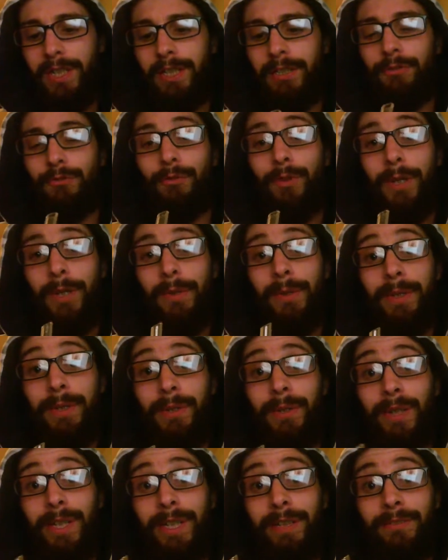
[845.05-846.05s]
is real
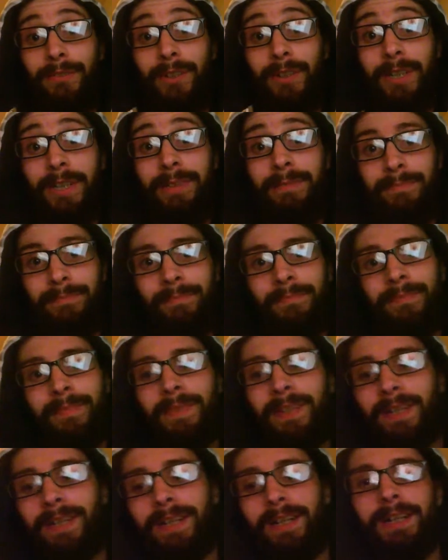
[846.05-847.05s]
annoying, right?
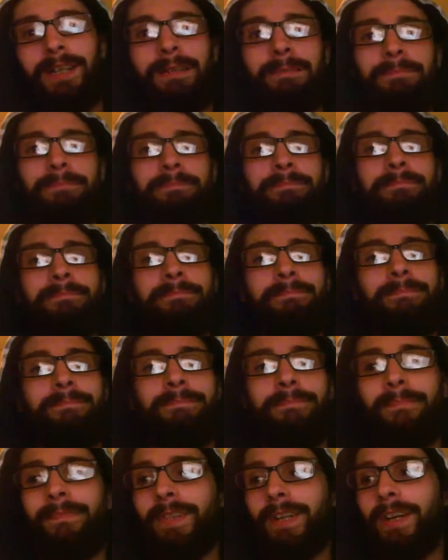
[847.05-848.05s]
Um,
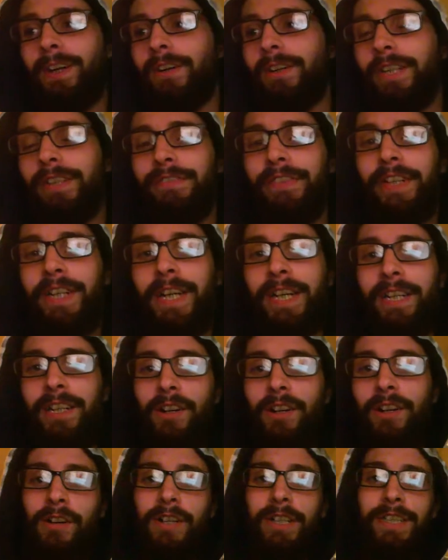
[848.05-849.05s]
I'll leave you there,
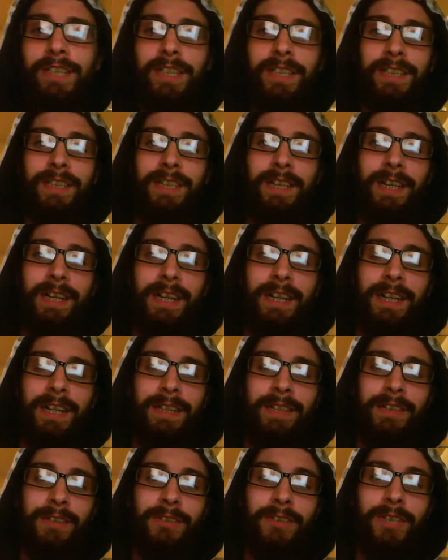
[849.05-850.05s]
guys,
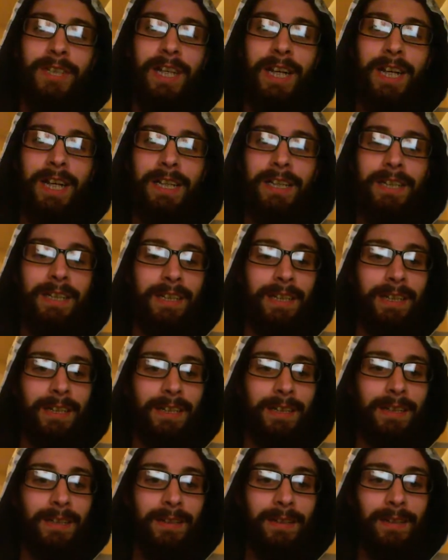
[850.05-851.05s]
and I'll say
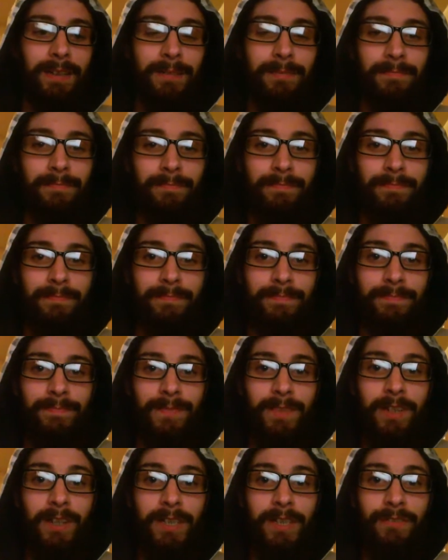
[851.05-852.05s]

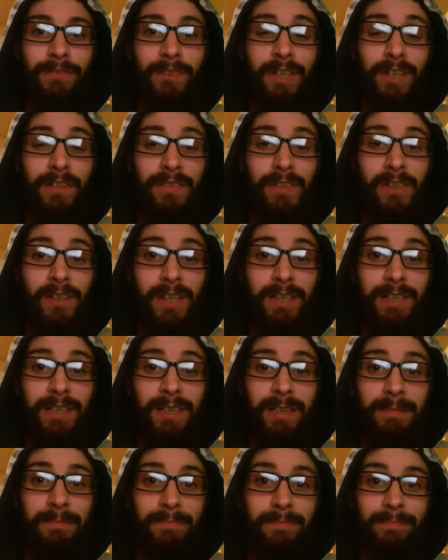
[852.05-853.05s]
like the video if you liked
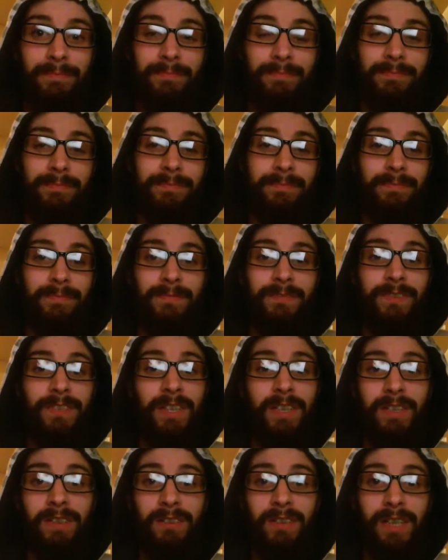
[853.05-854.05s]
it. If you
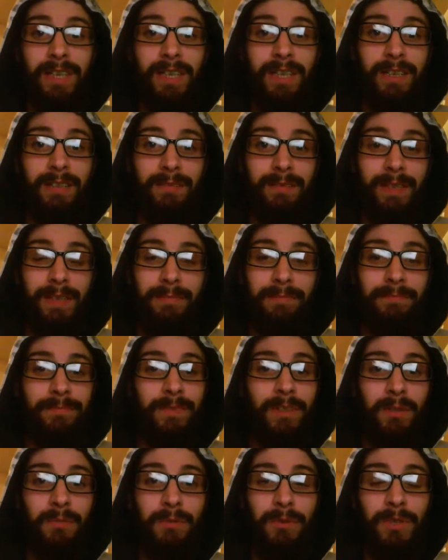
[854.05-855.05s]
didn't like it, then
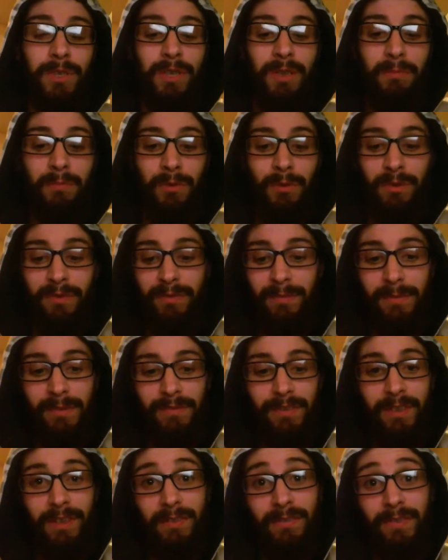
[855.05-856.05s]
don't watch any more of them
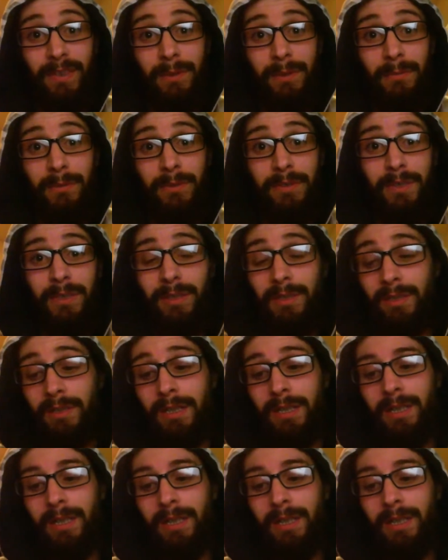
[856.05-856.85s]
if you don't really want to.